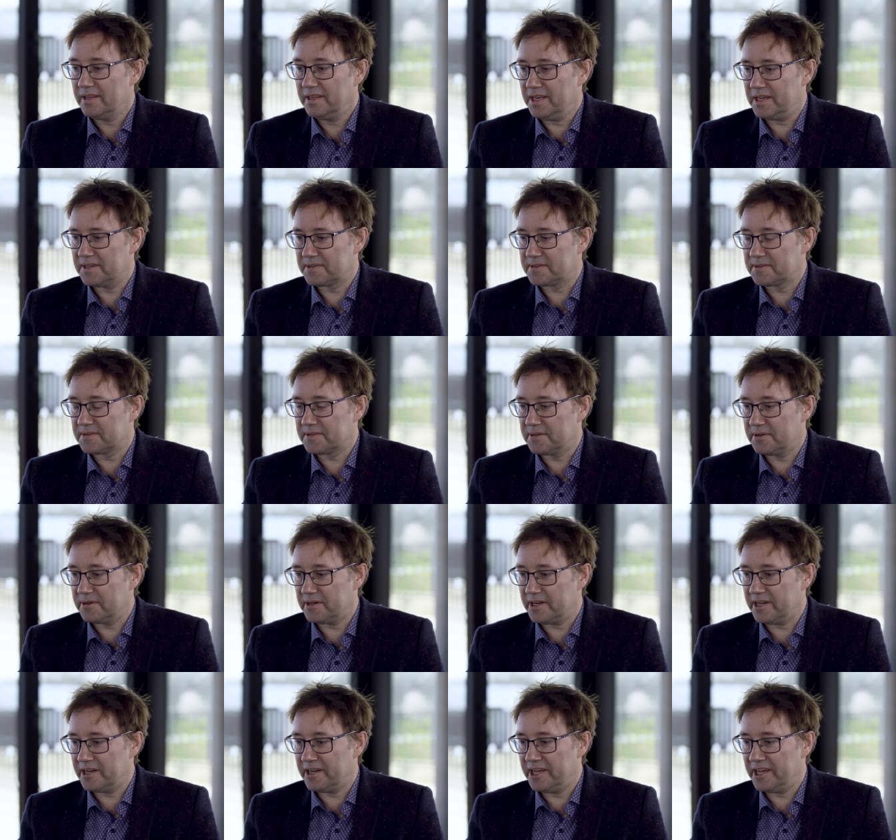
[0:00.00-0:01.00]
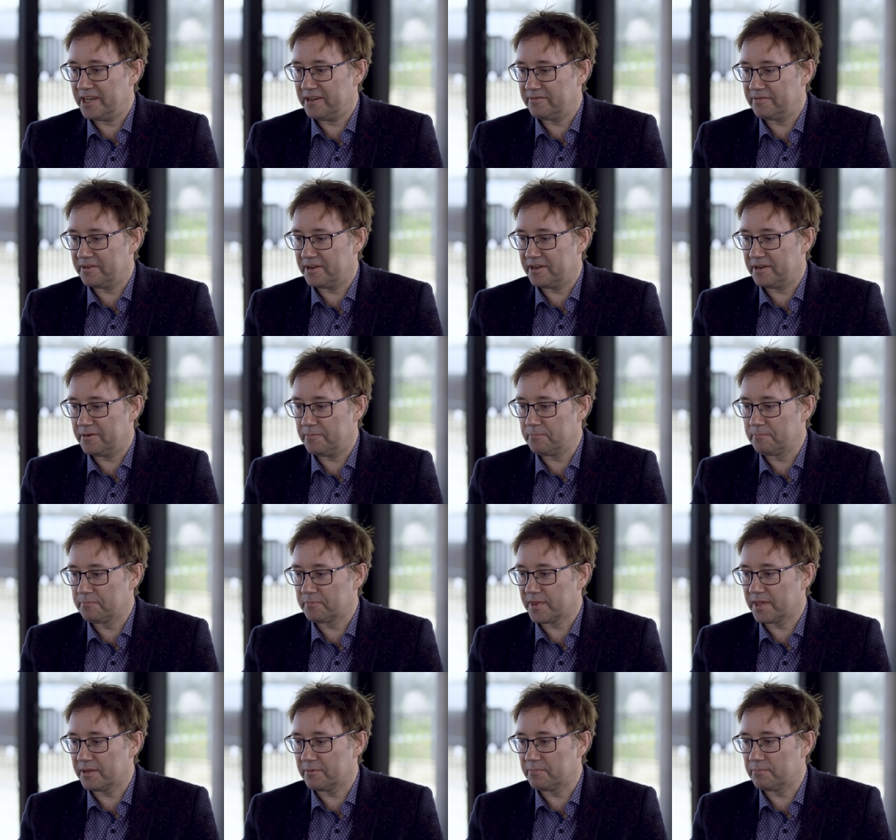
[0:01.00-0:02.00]
Yes, so I have a
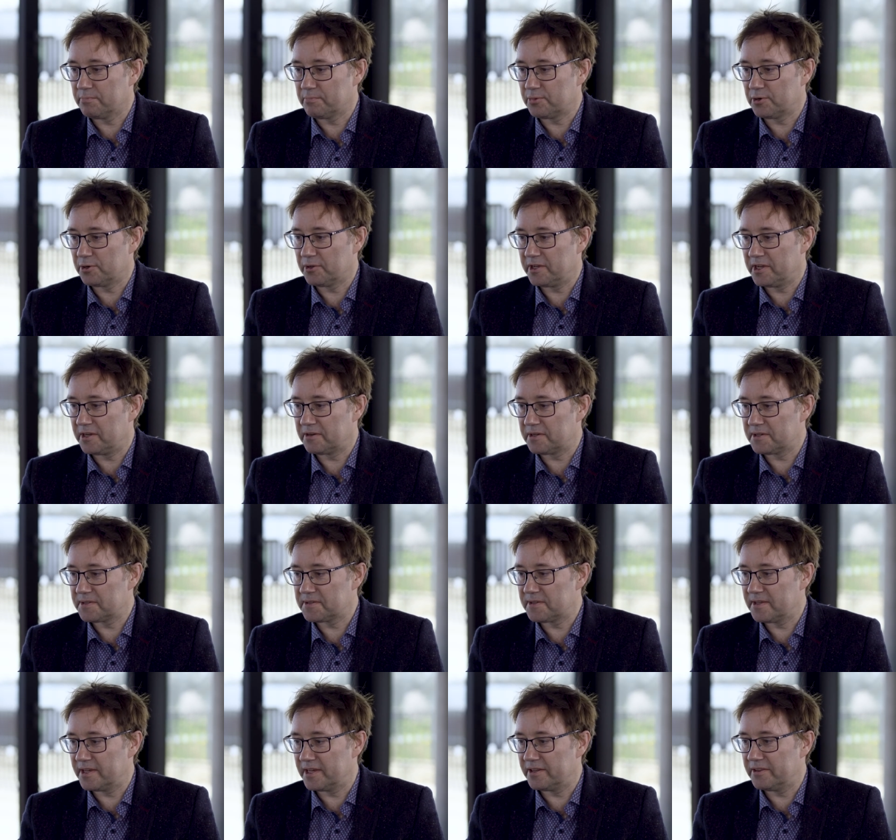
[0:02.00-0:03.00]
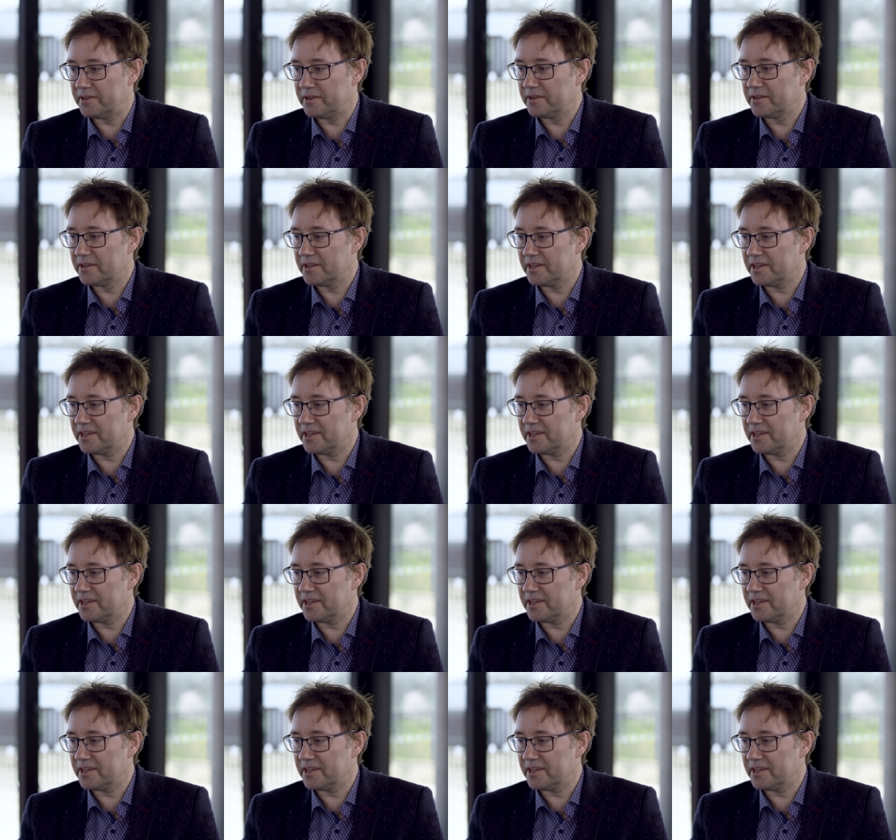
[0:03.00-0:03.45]
broad interest in